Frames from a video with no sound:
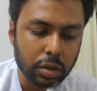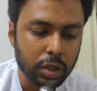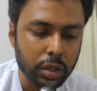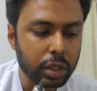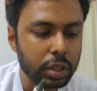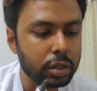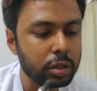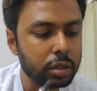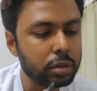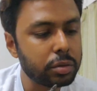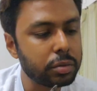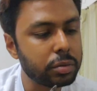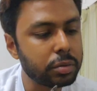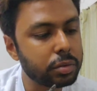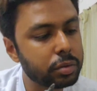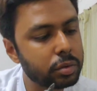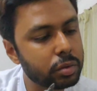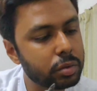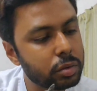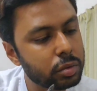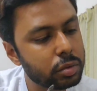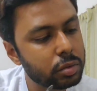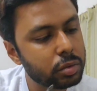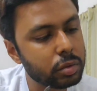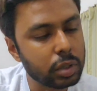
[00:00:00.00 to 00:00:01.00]
it's done.
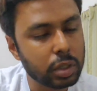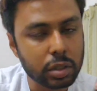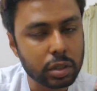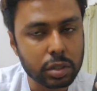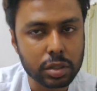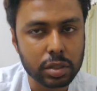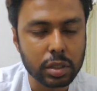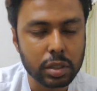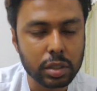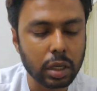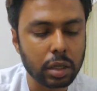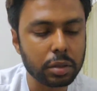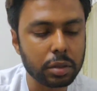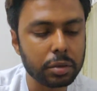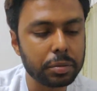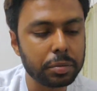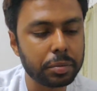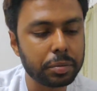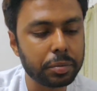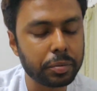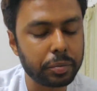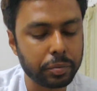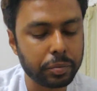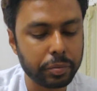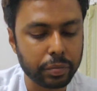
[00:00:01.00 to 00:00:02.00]

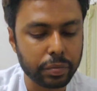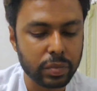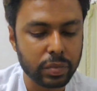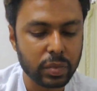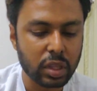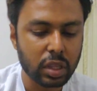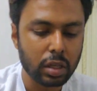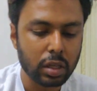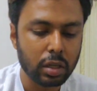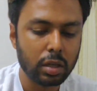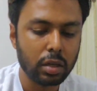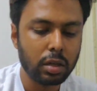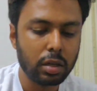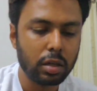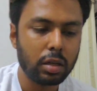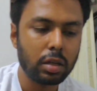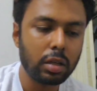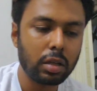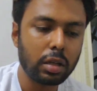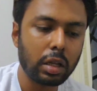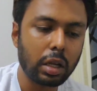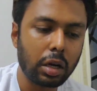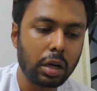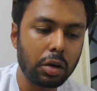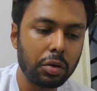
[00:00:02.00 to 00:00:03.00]
Now is the time
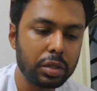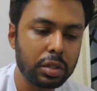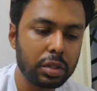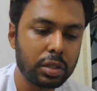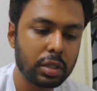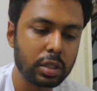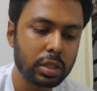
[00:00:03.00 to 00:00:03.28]
to,